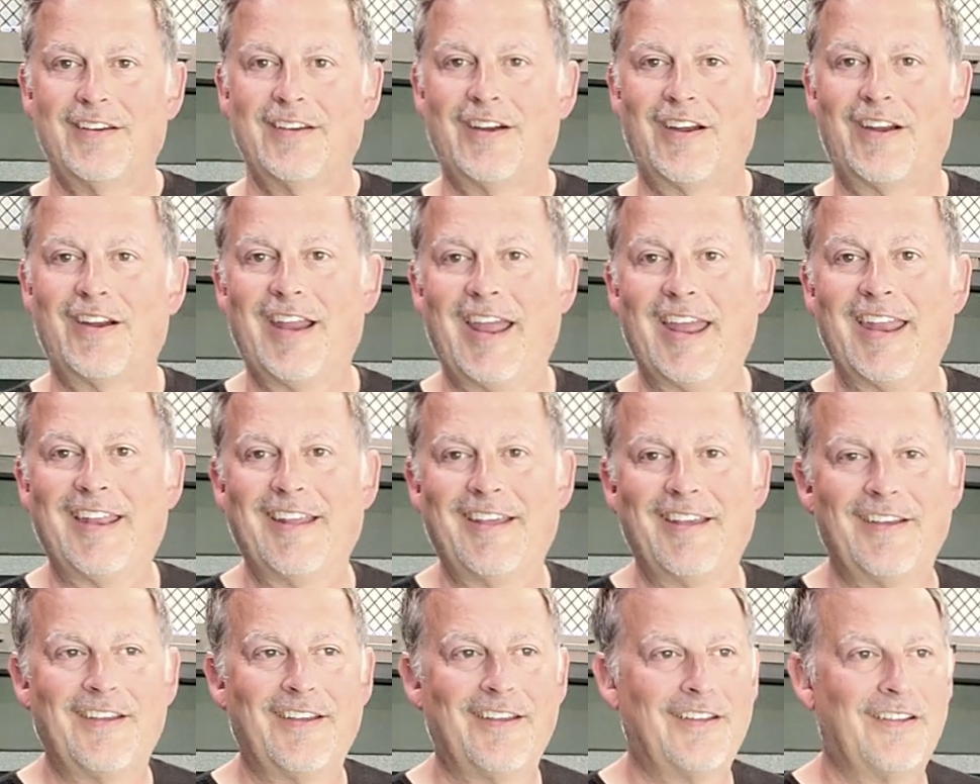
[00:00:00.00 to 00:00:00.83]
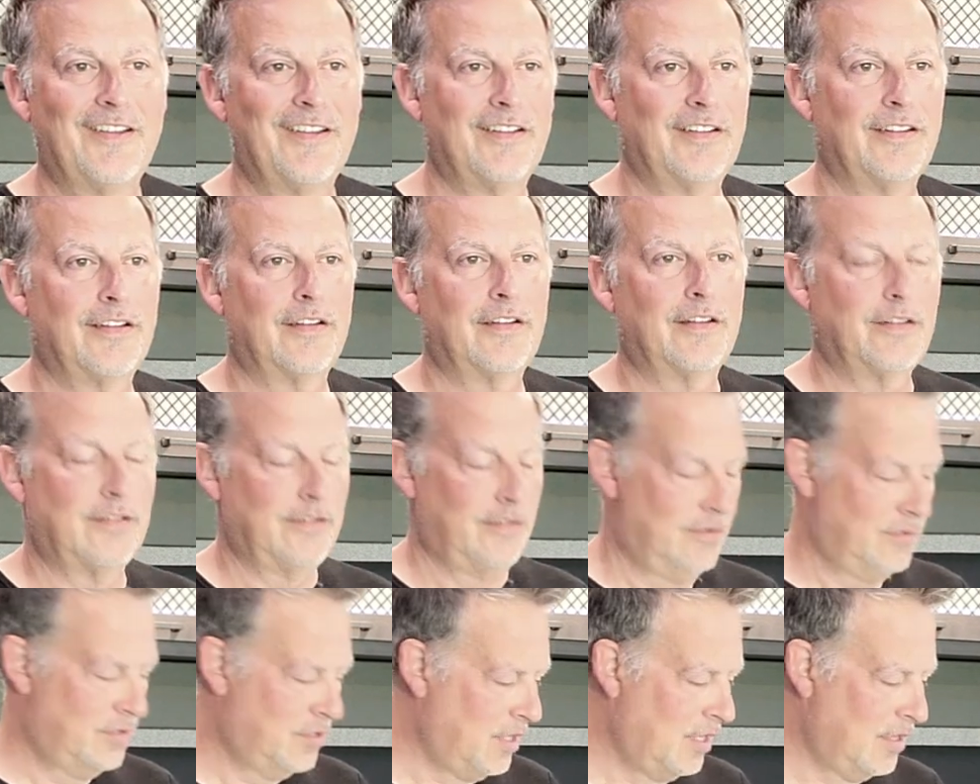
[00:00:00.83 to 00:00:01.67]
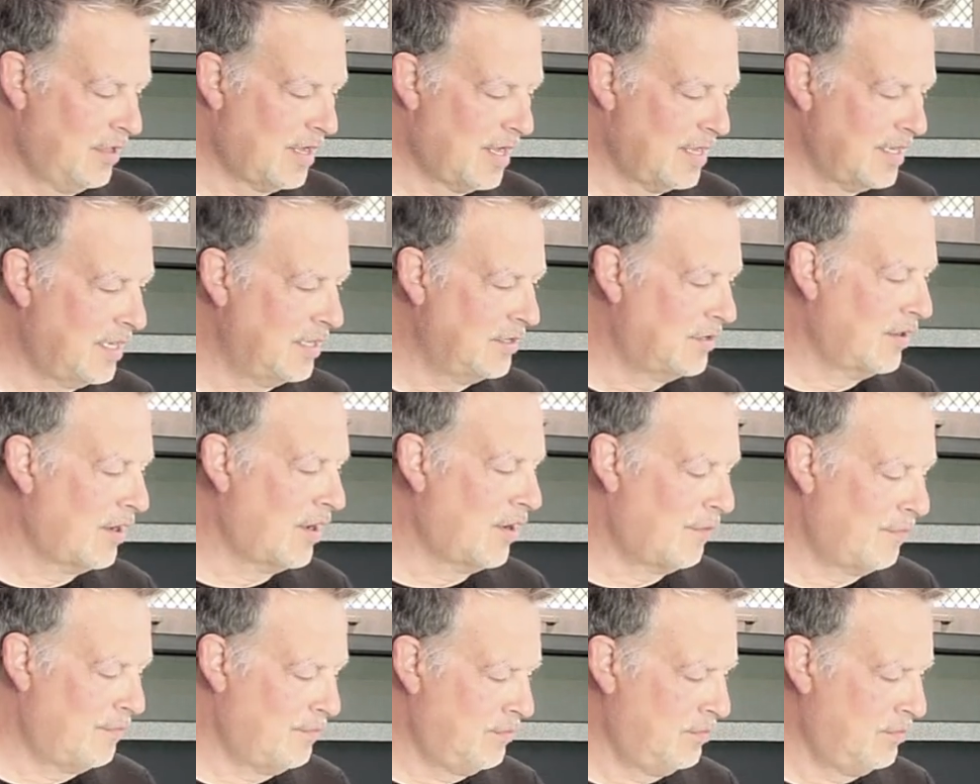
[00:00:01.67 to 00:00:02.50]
All right, Sheila, I need your help.